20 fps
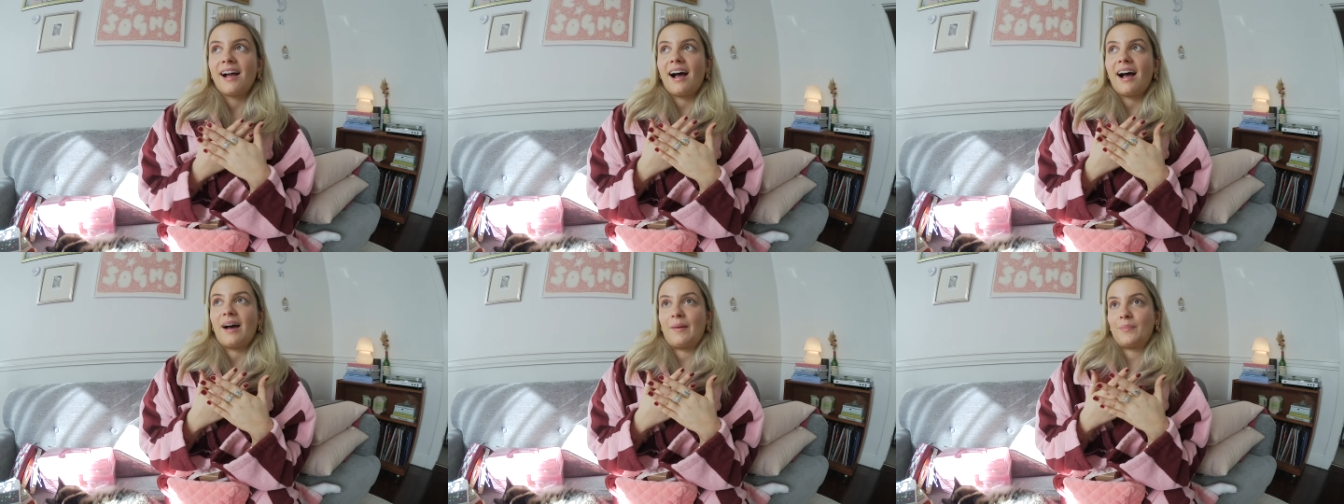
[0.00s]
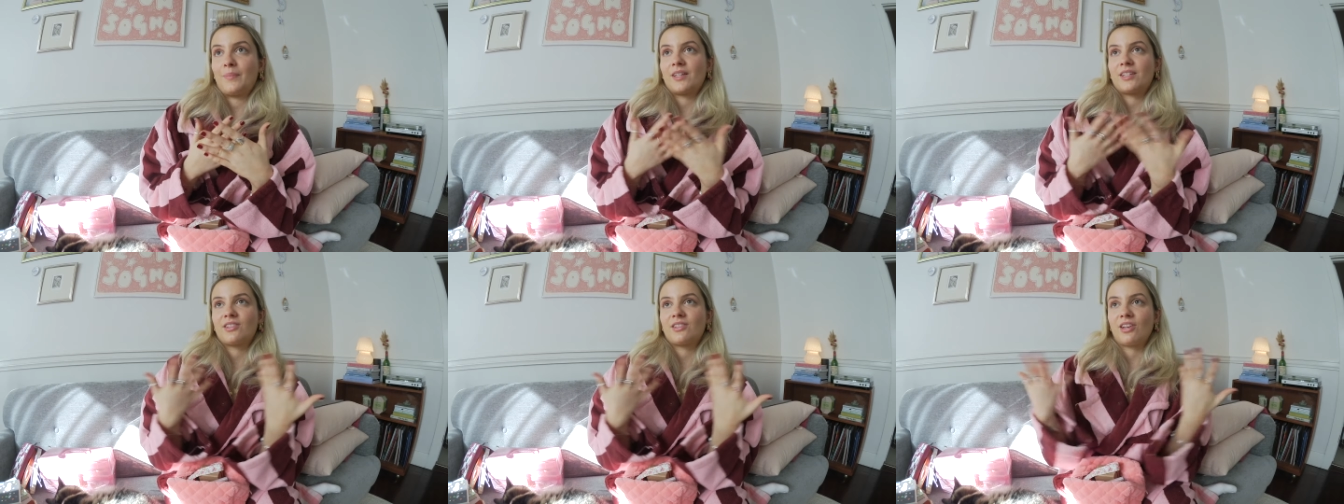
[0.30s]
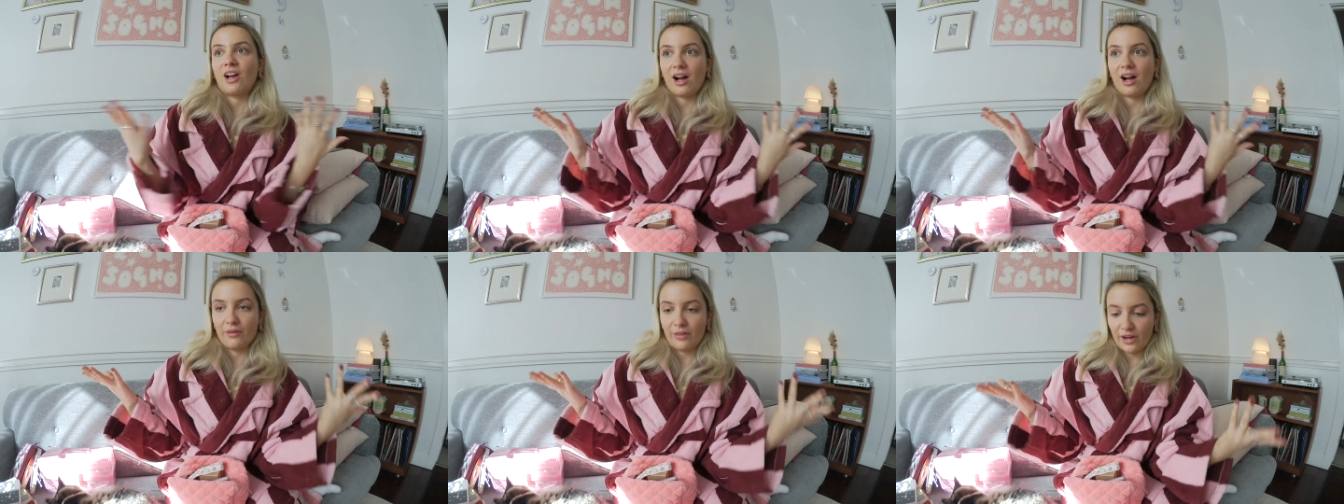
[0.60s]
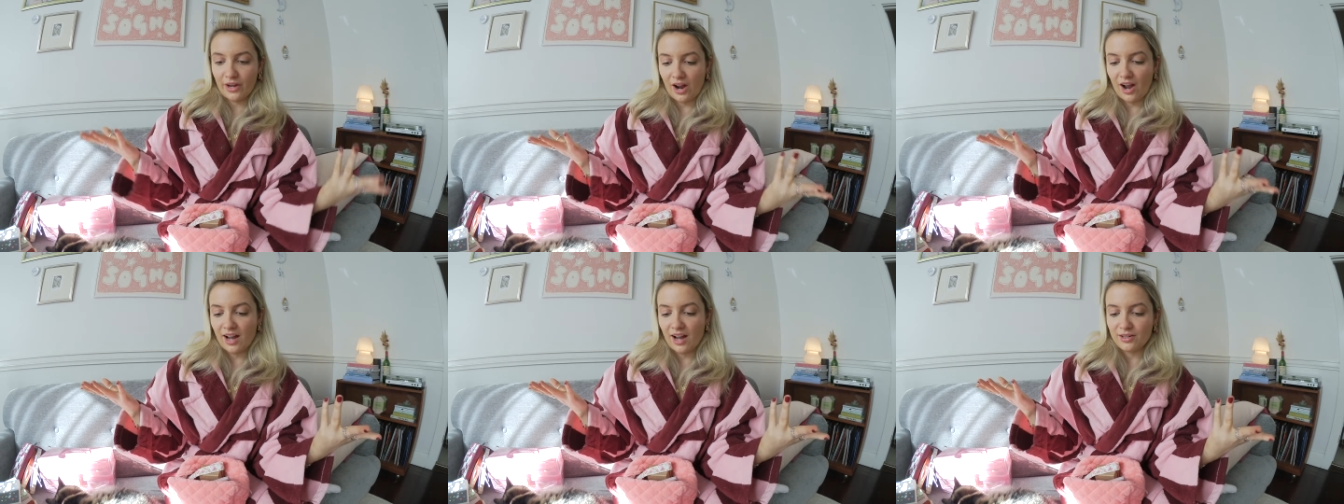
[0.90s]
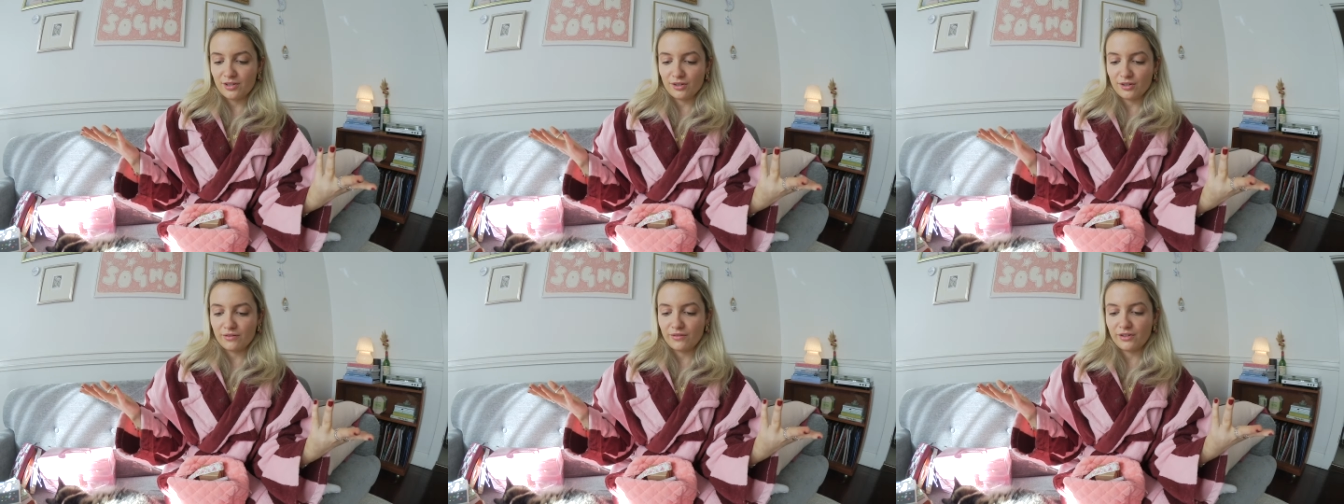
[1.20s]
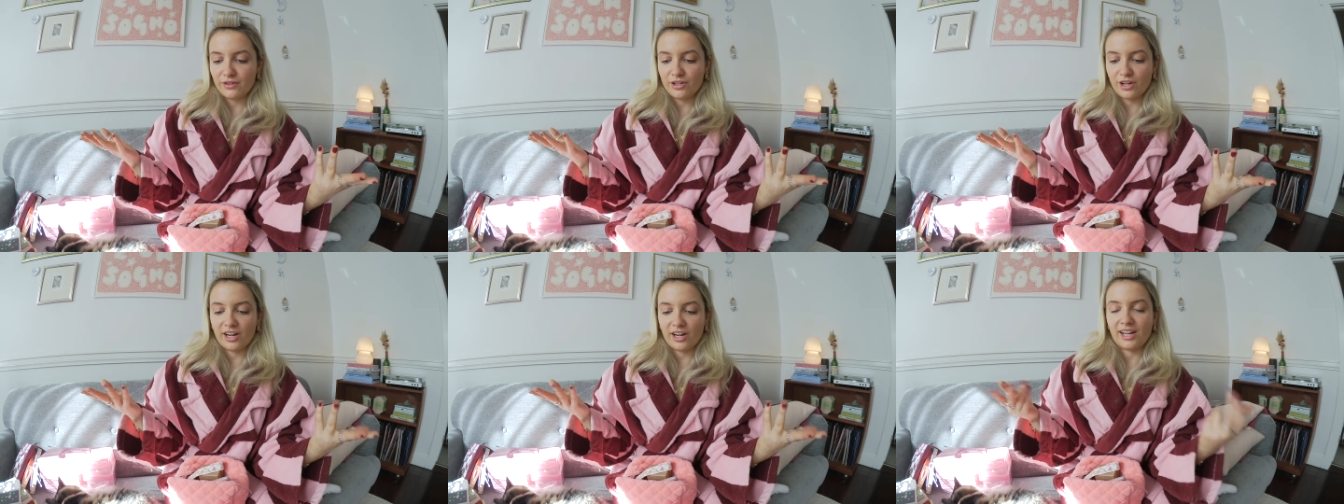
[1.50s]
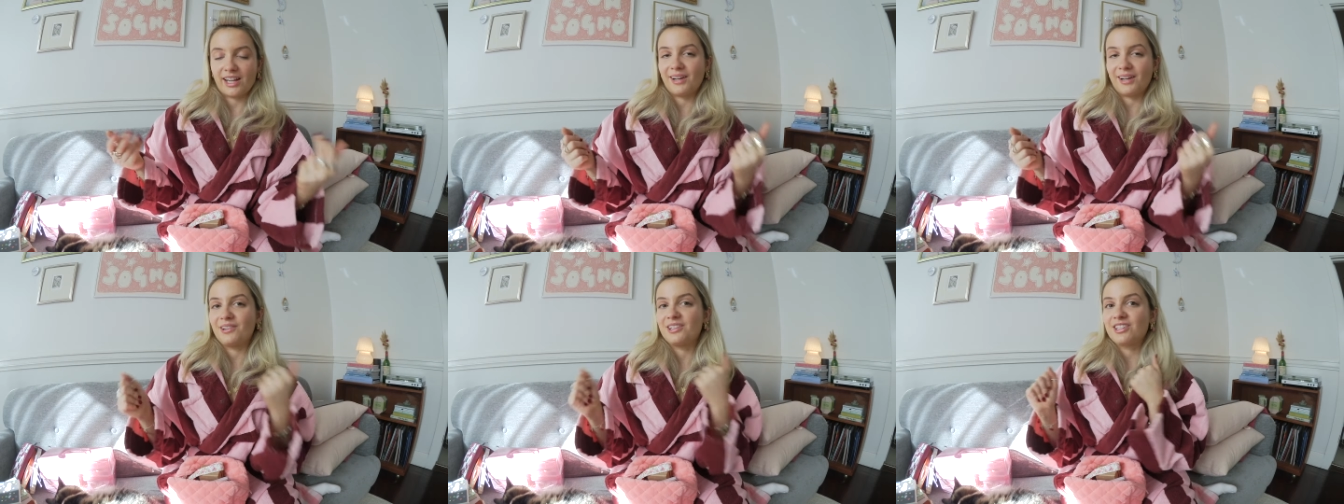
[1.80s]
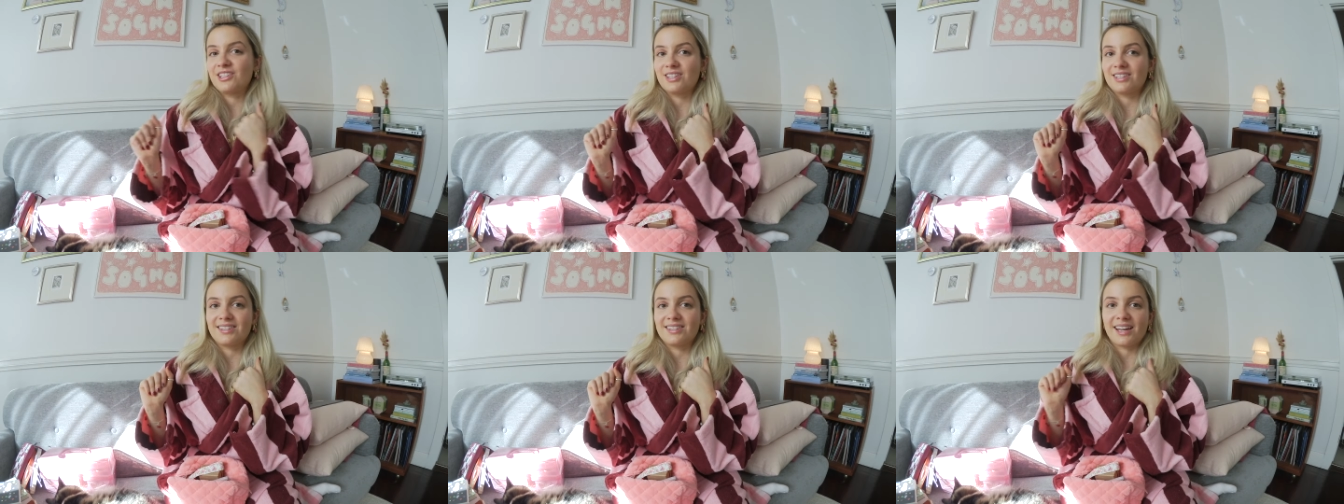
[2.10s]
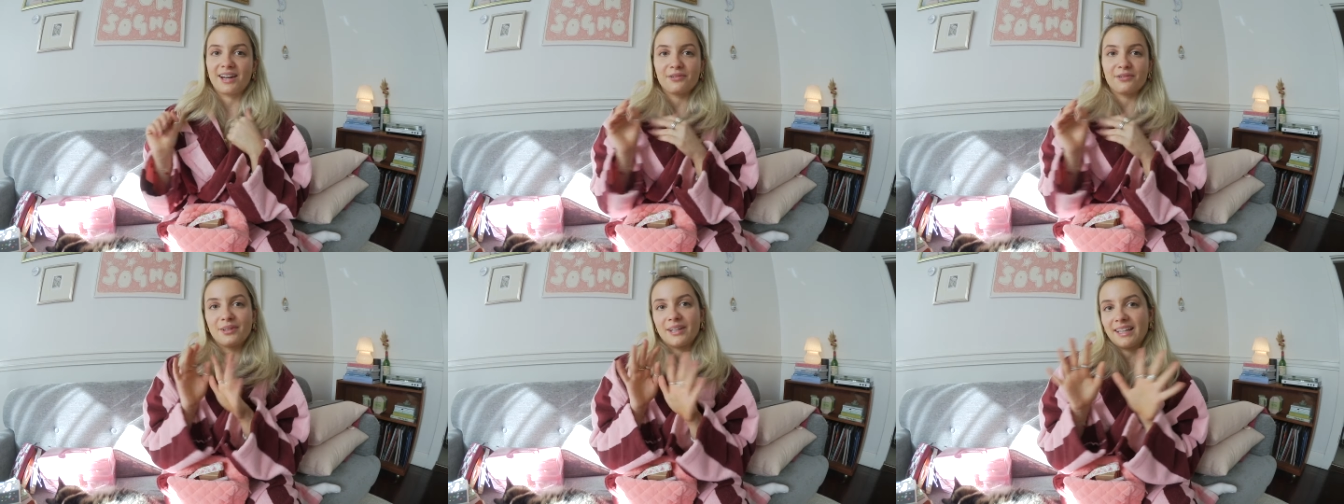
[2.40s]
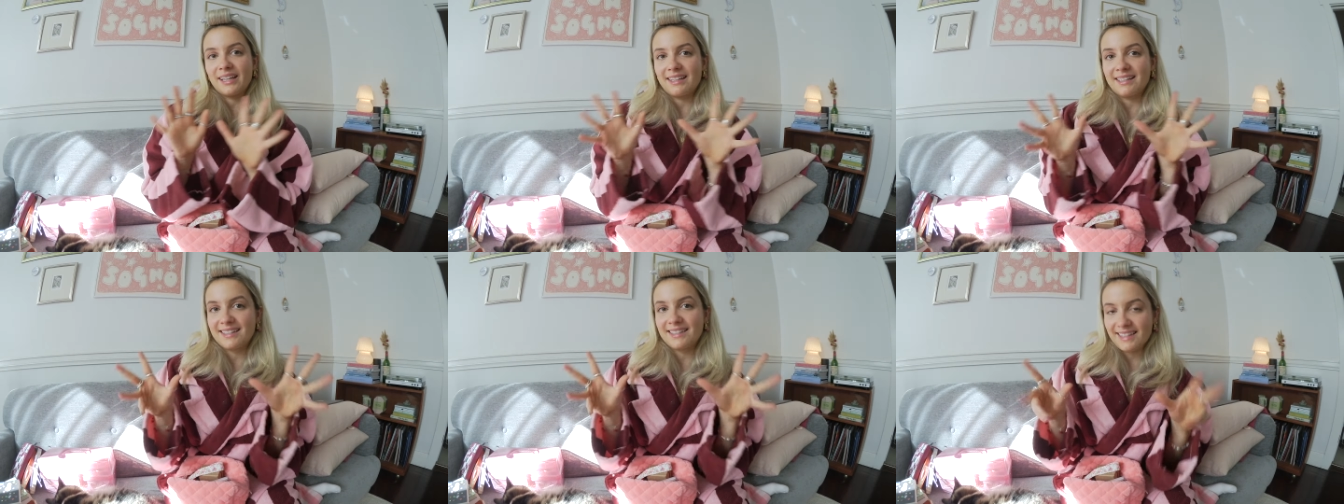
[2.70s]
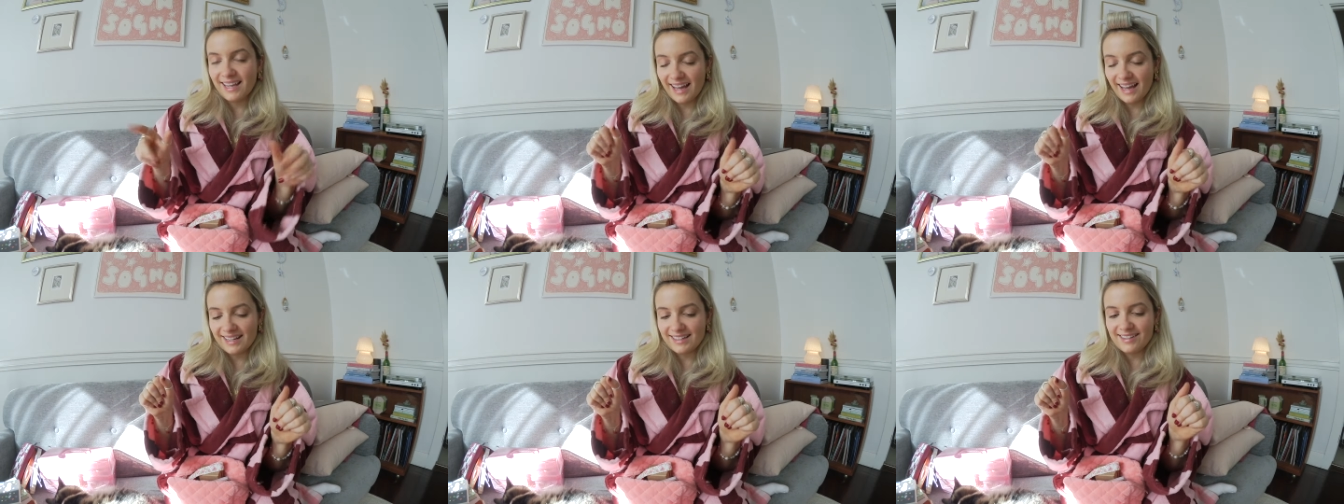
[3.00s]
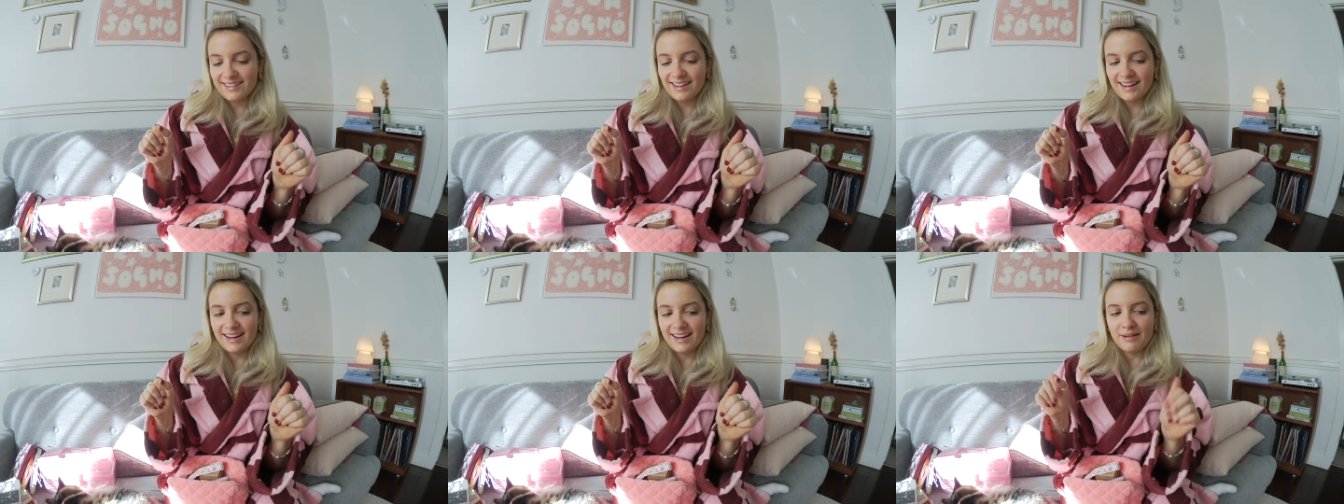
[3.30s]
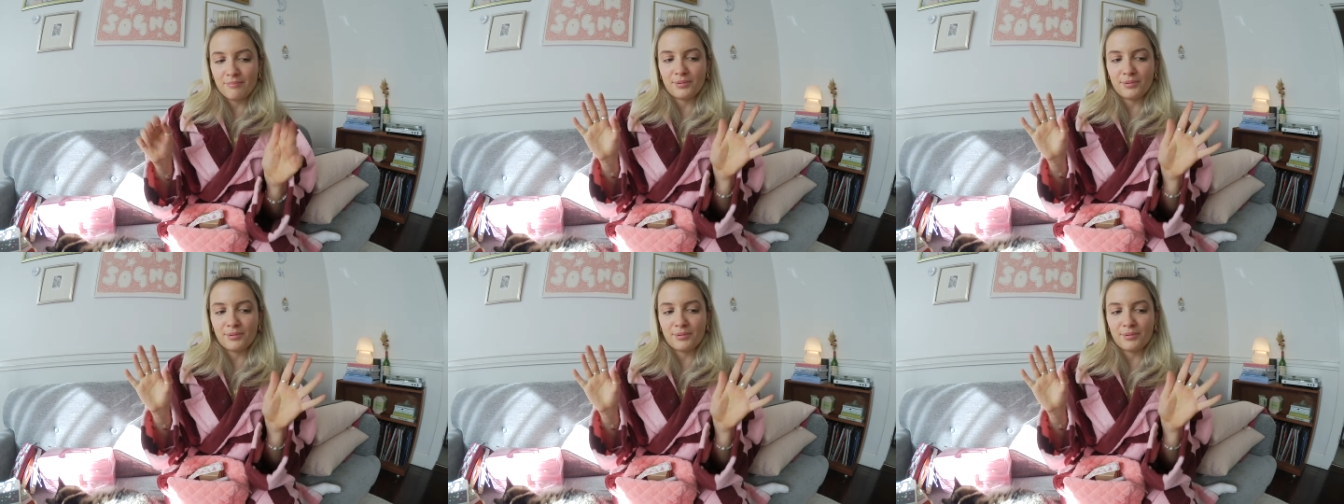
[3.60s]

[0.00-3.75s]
um, the style that I do for journaling, which is that really sketchy,